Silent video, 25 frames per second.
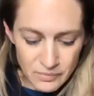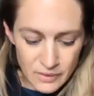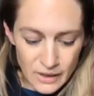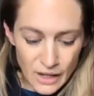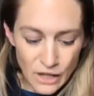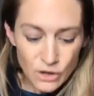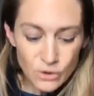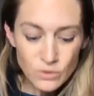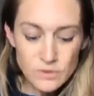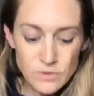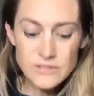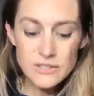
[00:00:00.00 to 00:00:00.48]

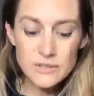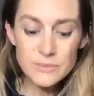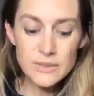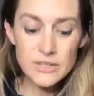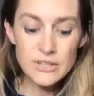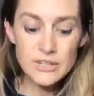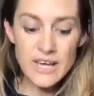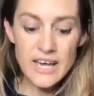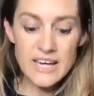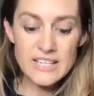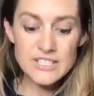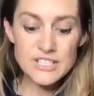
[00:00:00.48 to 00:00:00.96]
also when
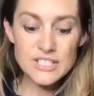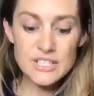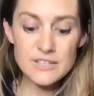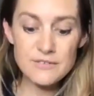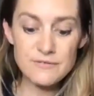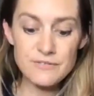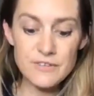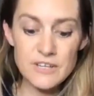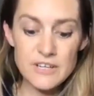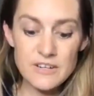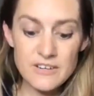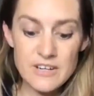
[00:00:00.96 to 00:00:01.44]
you're catching a
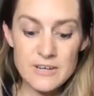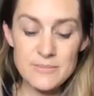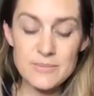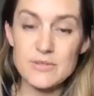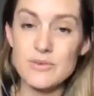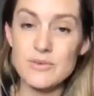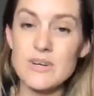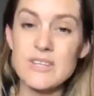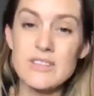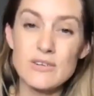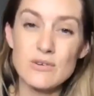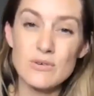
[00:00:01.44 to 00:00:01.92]
ferry
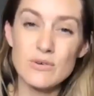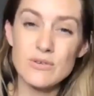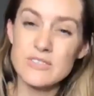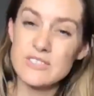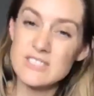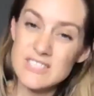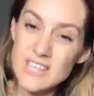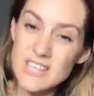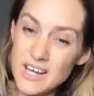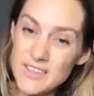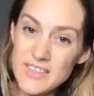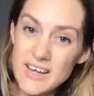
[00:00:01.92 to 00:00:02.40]
between the North
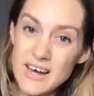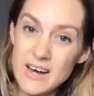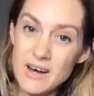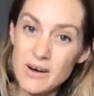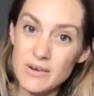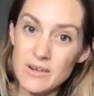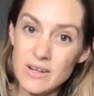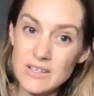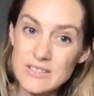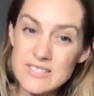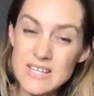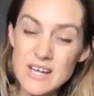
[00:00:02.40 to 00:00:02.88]
and South
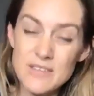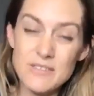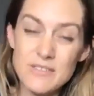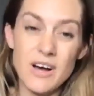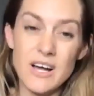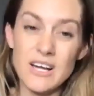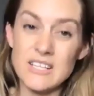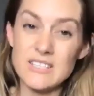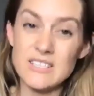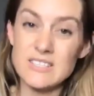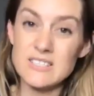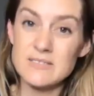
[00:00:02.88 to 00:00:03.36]

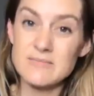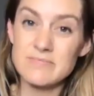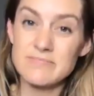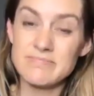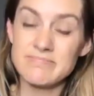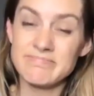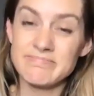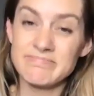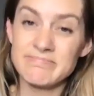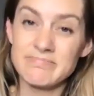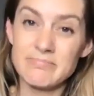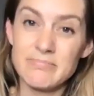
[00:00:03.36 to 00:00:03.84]
Islands,
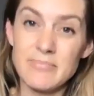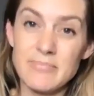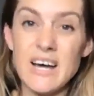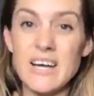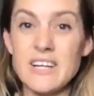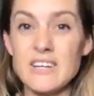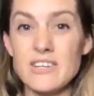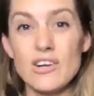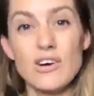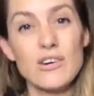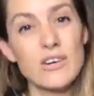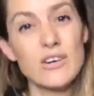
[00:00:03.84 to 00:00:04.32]

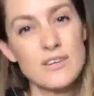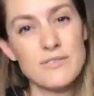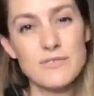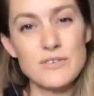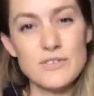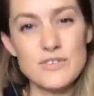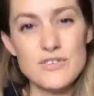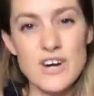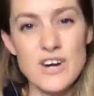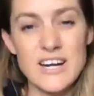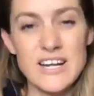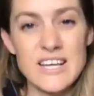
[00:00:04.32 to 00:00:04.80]
but not if
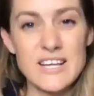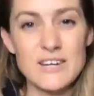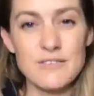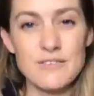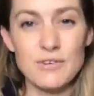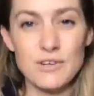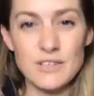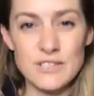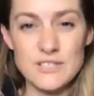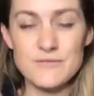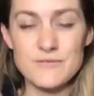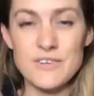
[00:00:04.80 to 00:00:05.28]
you're trying to get a
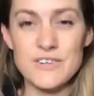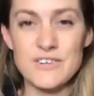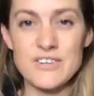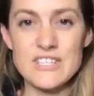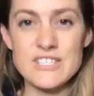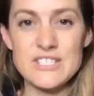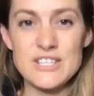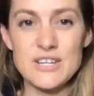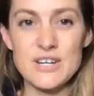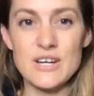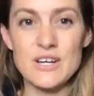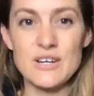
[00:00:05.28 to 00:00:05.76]
Fuller's ferry
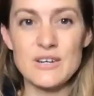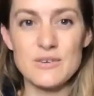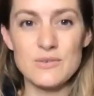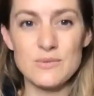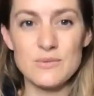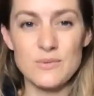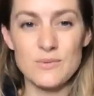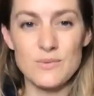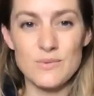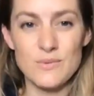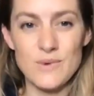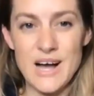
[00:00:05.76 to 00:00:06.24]
to
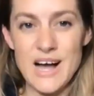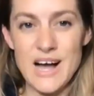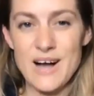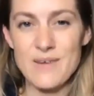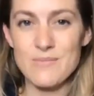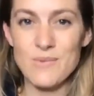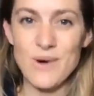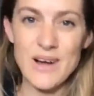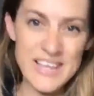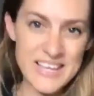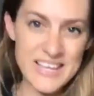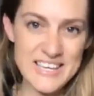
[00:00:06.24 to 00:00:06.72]

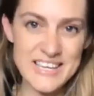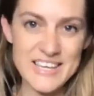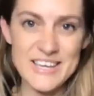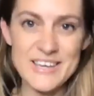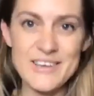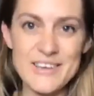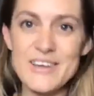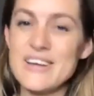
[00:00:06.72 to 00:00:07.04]
Waiheke.